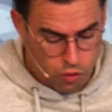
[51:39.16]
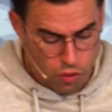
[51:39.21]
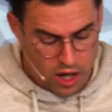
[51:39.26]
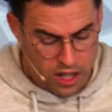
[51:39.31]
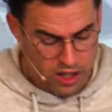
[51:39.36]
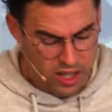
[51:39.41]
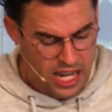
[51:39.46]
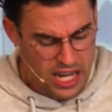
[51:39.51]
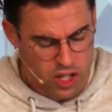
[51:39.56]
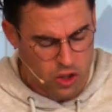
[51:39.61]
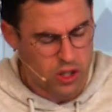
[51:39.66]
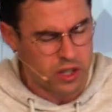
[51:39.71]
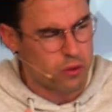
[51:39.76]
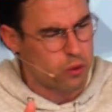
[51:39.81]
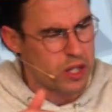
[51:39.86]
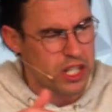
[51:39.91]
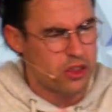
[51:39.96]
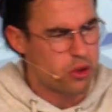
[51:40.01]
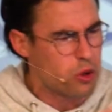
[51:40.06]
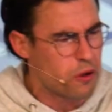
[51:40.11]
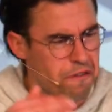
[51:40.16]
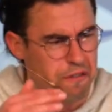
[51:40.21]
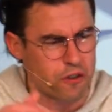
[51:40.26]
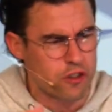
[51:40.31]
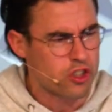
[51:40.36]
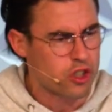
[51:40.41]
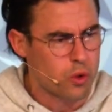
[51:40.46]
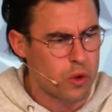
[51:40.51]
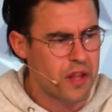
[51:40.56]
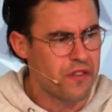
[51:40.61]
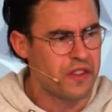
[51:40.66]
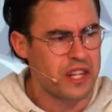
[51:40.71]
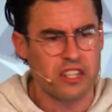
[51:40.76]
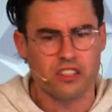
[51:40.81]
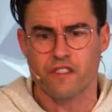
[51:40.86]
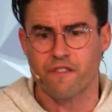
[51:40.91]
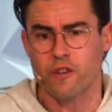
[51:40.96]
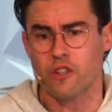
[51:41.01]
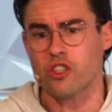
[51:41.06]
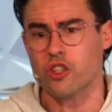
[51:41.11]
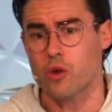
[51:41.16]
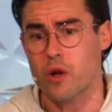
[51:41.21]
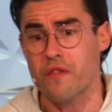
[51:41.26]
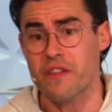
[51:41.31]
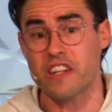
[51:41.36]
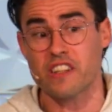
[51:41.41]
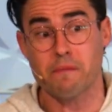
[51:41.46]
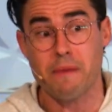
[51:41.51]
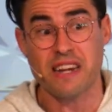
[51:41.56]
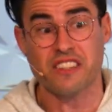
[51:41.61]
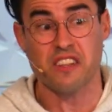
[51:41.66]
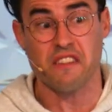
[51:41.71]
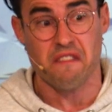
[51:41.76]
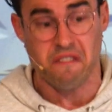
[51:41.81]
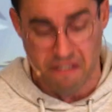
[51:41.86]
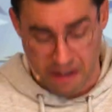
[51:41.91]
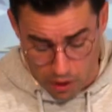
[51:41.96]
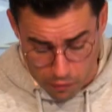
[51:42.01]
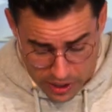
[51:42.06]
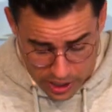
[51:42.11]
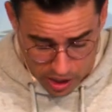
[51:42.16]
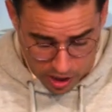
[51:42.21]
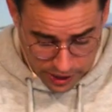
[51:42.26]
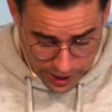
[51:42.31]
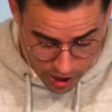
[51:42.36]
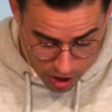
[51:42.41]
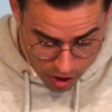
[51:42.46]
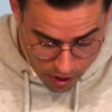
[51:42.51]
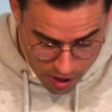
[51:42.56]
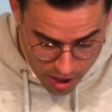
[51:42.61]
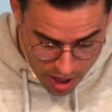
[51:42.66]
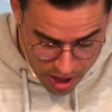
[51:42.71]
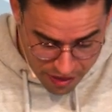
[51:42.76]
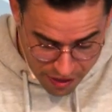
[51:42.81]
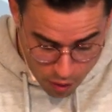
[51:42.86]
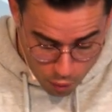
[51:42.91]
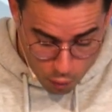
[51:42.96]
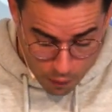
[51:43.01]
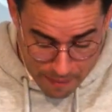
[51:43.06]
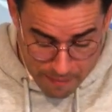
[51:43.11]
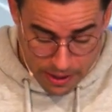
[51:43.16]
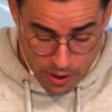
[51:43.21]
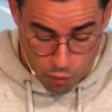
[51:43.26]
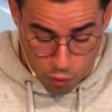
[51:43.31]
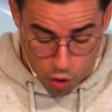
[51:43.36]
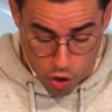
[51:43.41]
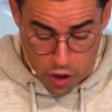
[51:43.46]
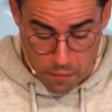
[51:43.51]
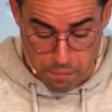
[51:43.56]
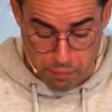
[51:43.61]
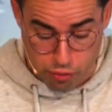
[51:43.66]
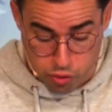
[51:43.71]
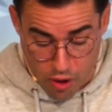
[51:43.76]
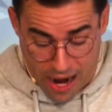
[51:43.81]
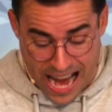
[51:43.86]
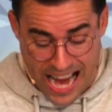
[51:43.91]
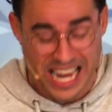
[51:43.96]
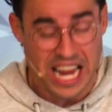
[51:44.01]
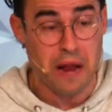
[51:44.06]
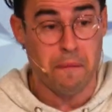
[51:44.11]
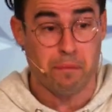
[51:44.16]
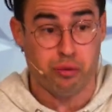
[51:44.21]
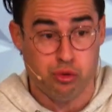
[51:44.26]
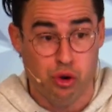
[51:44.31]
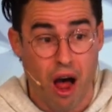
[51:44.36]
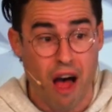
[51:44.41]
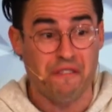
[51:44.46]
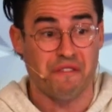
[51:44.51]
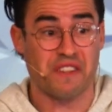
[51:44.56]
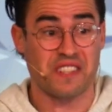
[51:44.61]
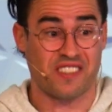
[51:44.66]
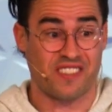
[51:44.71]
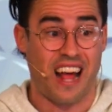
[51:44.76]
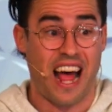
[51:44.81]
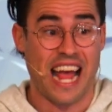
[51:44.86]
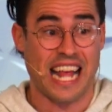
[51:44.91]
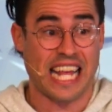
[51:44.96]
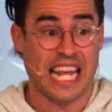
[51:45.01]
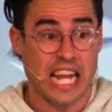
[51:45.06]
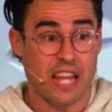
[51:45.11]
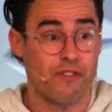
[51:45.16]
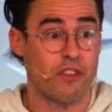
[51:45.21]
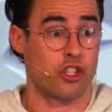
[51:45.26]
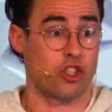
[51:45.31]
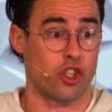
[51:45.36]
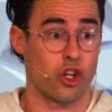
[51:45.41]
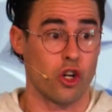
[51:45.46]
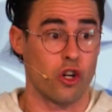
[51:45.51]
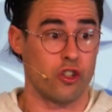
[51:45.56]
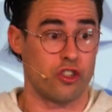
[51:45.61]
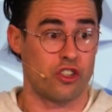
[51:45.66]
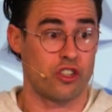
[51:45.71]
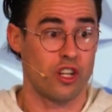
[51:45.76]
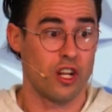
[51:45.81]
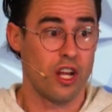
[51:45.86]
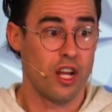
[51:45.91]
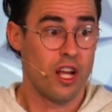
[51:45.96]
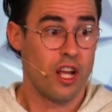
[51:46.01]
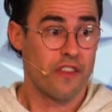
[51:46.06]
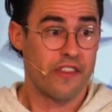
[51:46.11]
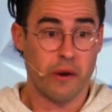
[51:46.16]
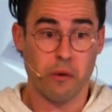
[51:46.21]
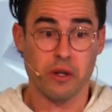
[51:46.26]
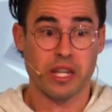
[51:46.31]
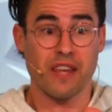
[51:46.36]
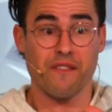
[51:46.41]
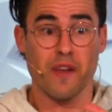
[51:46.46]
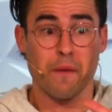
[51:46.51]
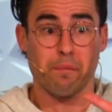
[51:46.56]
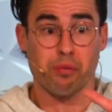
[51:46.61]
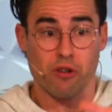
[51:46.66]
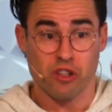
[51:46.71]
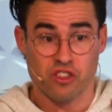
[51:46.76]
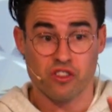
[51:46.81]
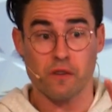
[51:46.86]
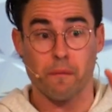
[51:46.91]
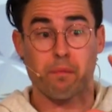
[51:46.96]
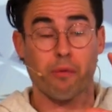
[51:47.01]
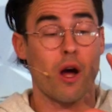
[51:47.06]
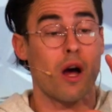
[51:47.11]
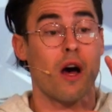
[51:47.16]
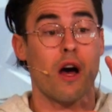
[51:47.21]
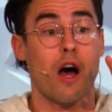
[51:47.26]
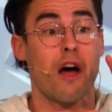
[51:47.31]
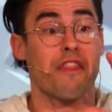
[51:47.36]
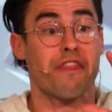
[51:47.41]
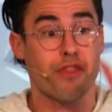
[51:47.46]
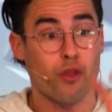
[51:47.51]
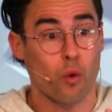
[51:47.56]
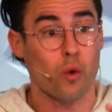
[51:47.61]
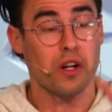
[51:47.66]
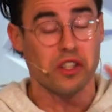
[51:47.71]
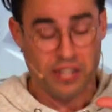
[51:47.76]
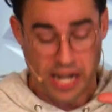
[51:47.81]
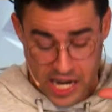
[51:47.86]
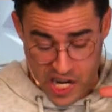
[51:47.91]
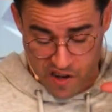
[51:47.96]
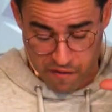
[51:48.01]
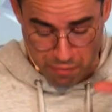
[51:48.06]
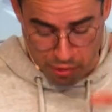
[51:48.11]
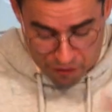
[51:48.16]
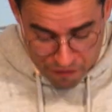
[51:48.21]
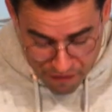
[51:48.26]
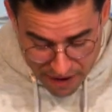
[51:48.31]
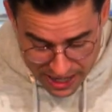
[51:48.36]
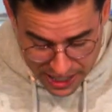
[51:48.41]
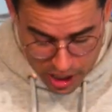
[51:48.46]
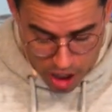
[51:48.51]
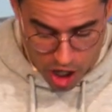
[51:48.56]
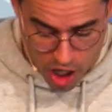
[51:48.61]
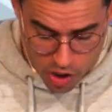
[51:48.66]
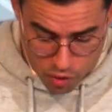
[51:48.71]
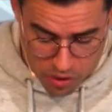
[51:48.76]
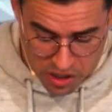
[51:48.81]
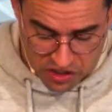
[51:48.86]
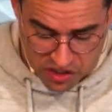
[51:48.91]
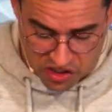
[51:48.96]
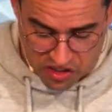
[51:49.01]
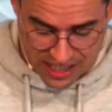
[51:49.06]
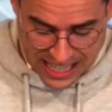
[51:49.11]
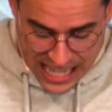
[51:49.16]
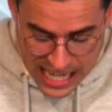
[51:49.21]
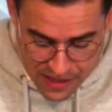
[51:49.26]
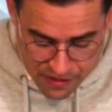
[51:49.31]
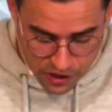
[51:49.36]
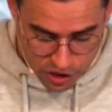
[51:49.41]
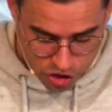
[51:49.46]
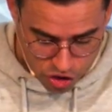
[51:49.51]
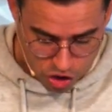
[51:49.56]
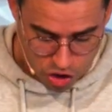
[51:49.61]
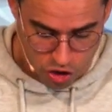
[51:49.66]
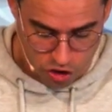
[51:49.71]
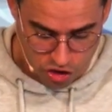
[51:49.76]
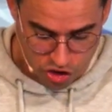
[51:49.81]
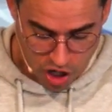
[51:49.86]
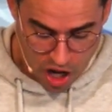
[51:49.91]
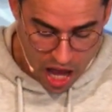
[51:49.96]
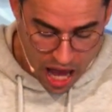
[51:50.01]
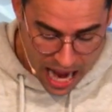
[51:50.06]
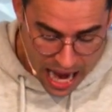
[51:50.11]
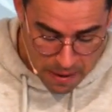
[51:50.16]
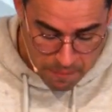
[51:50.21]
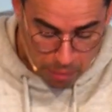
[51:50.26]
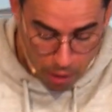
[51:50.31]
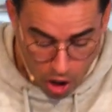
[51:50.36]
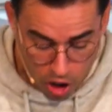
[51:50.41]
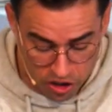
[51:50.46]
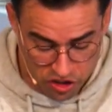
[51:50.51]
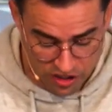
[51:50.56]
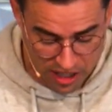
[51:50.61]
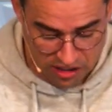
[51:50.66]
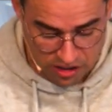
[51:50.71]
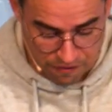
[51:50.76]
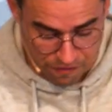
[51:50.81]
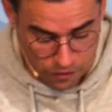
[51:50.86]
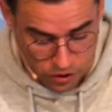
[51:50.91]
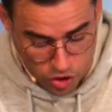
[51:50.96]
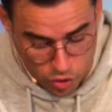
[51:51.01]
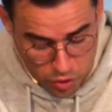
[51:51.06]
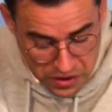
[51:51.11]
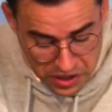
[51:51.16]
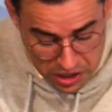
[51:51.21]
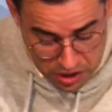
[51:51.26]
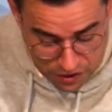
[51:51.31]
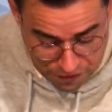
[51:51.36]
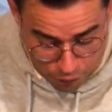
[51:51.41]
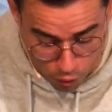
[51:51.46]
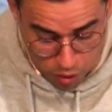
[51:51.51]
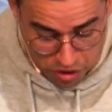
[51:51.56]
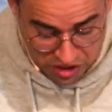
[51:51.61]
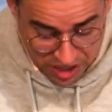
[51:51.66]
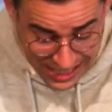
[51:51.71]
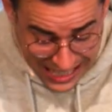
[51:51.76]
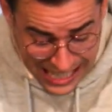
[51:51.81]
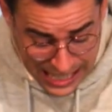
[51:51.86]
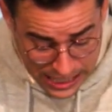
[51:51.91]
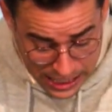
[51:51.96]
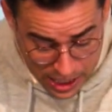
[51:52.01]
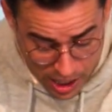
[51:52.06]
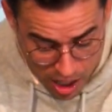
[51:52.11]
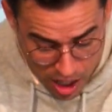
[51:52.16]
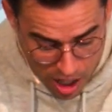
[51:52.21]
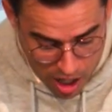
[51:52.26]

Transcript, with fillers: re- later and read through 1 Corinthians, 1 Corinthians makes it very clear that women were praying and prophesying in the church. They were giving pers- uh, authoritative prophetic utterances in the church. And Paul says in 1 Corinthians 14,